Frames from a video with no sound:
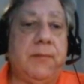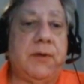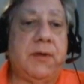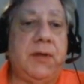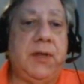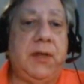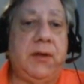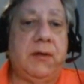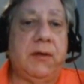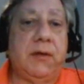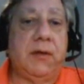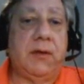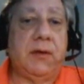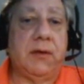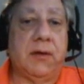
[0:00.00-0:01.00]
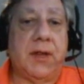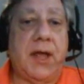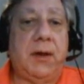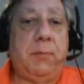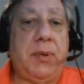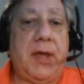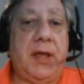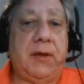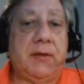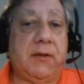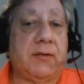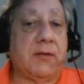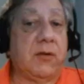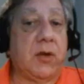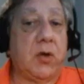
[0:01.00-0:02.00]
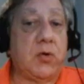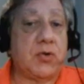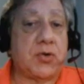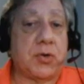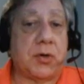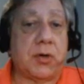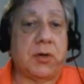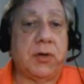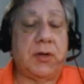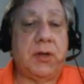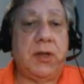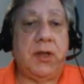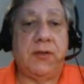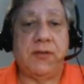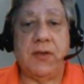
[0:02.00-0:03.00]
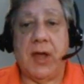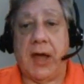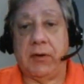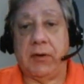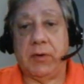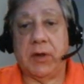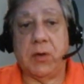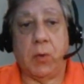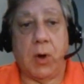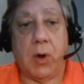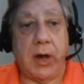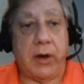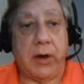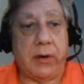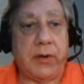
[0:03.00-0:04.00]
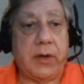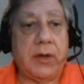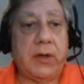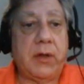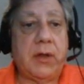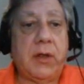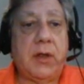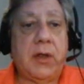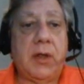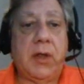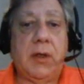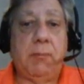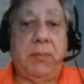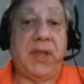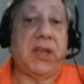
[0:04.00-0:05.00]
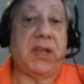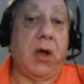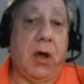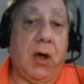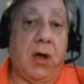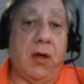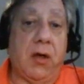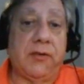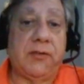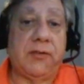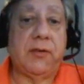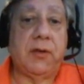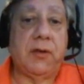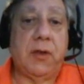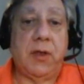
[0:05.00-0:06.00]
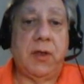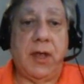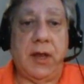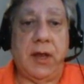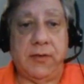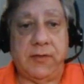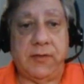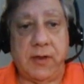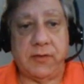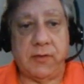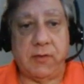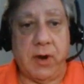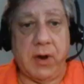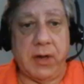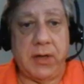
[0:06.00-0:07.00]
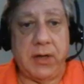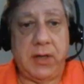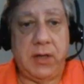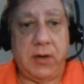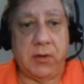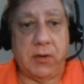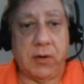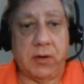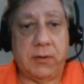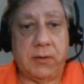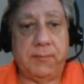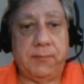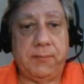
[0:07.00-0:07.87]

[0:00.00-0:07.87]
the lead paint disclosure is not required, because, and it says it right here,